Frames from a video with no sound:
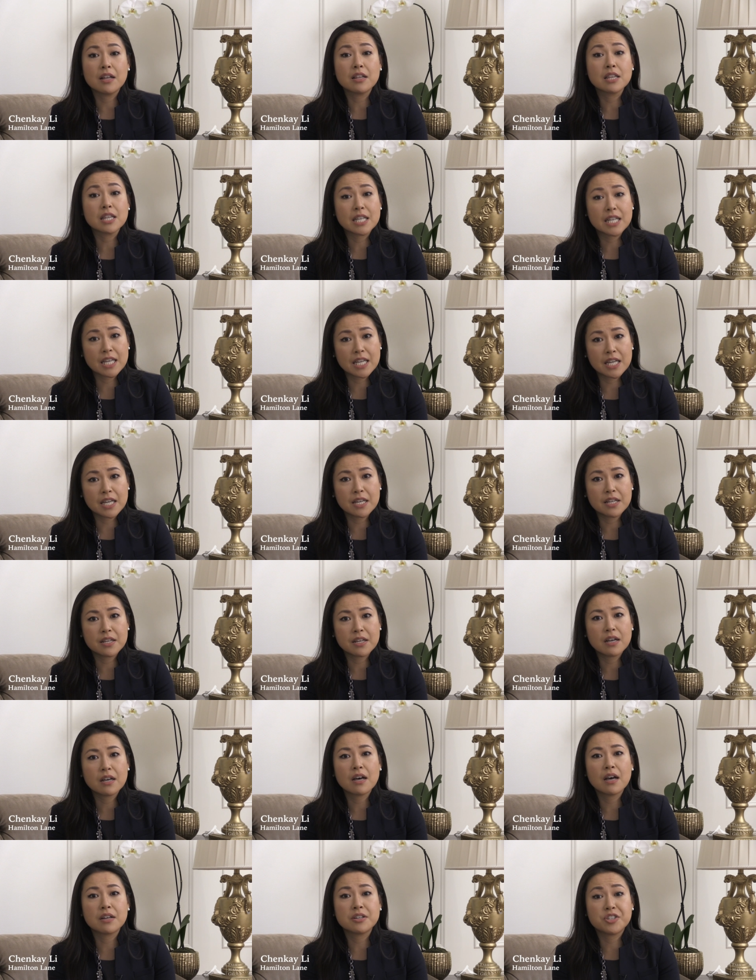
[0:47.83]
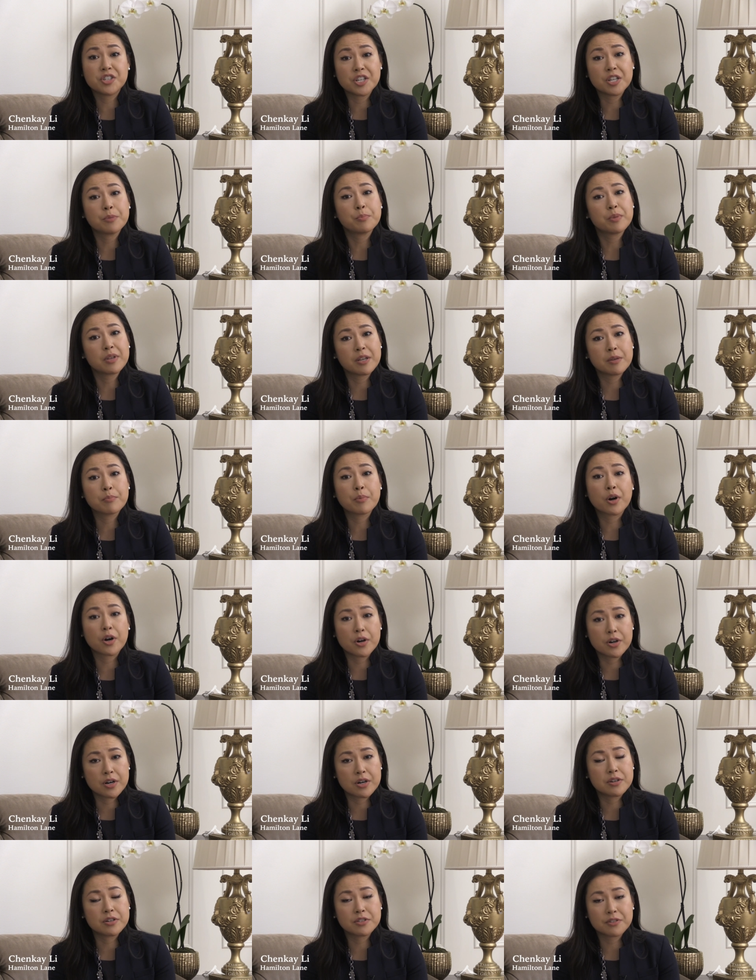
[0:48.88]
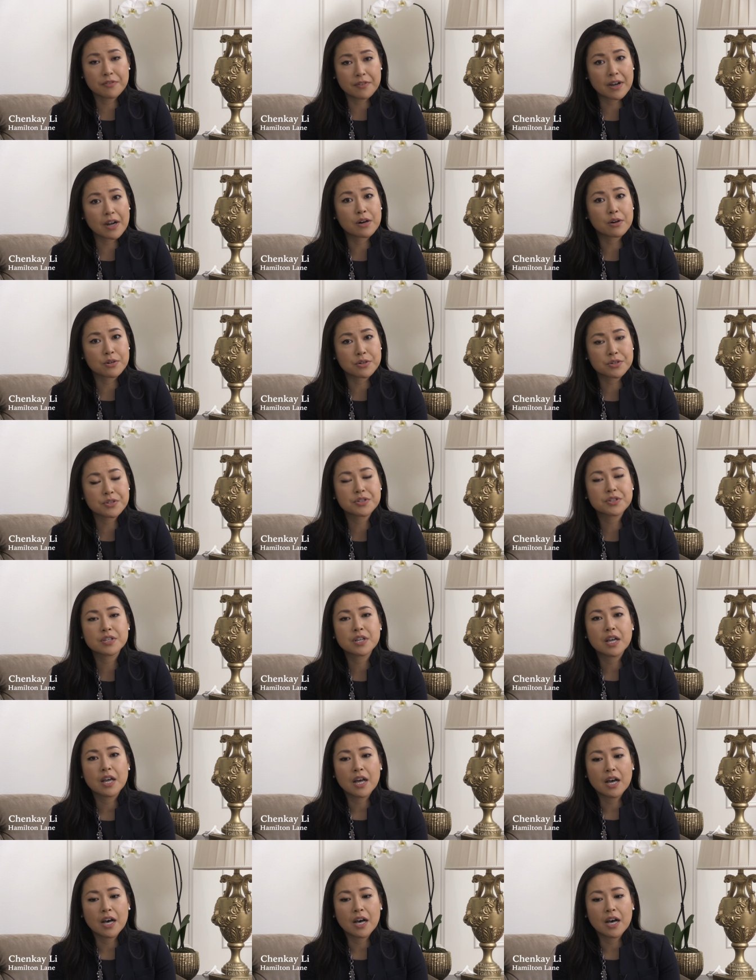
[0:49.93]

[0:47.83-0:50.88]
lead GP partners of ours